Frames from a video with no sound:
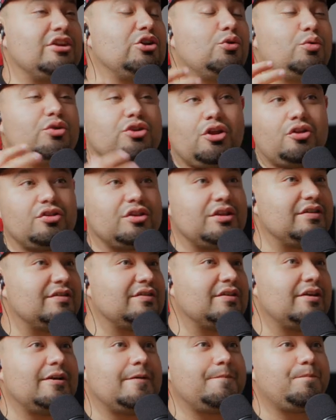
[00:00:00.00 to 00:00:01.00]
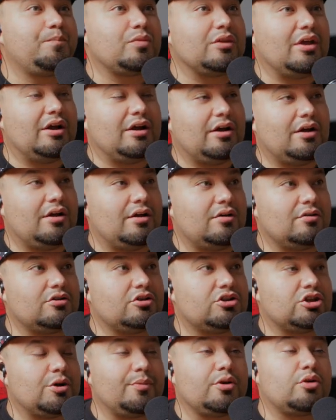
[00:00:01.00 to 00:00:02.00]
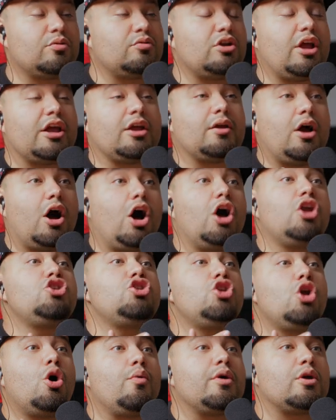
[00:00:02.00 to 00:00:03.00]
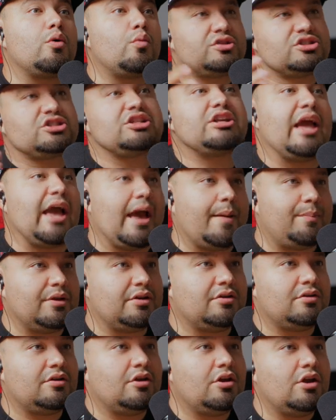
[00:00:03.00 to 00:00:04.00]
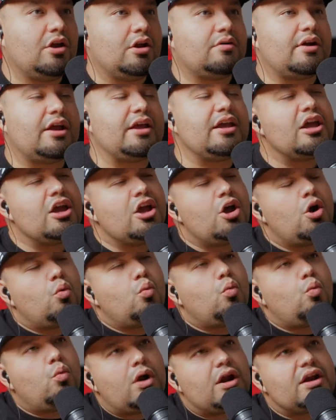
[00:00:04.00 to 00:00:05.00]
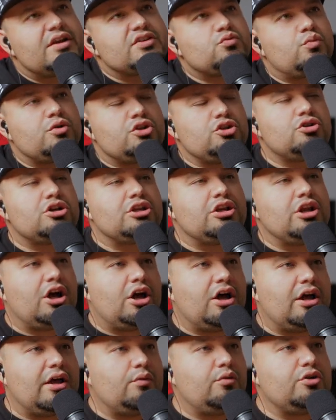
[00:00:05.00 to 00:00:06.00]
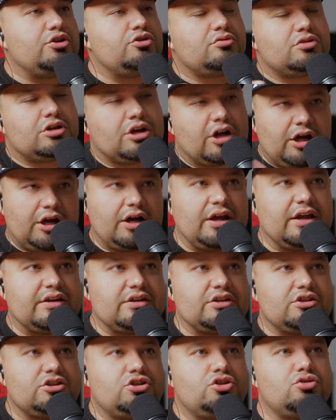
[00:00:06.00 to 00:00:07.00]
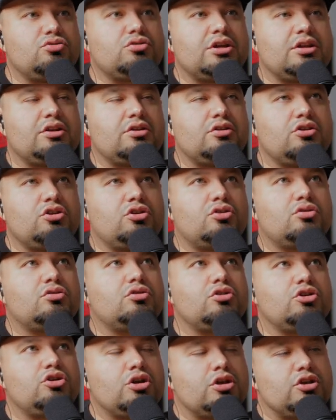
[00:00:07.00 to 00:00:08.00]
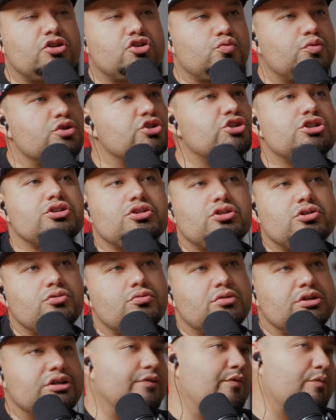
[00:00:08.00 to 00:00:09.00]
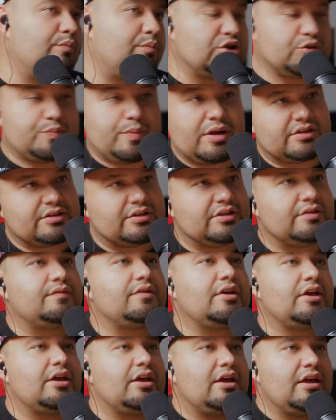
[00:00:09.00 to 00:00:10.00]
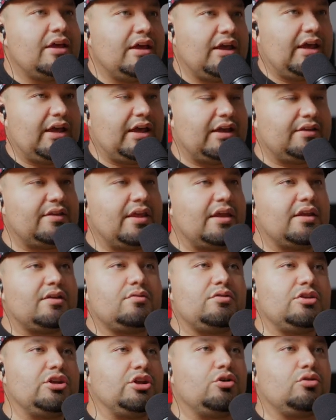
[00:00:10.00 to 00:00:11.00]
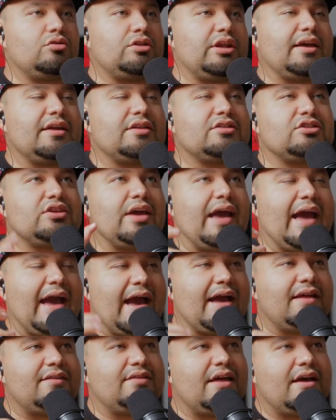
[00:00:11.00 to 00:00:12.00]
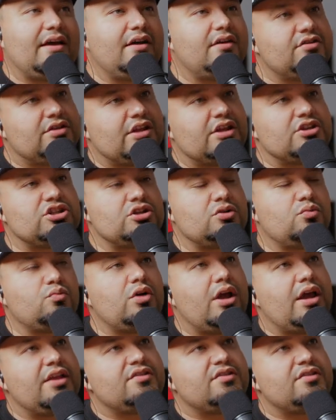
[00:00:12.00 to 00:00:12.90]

to deal with all these uh coming like unknowing what's going to happen. Yeah. Right? Whereas when you can, uh, when you cut, you can, you're, you can switch to a different perspective and then, you know, like to add that tension.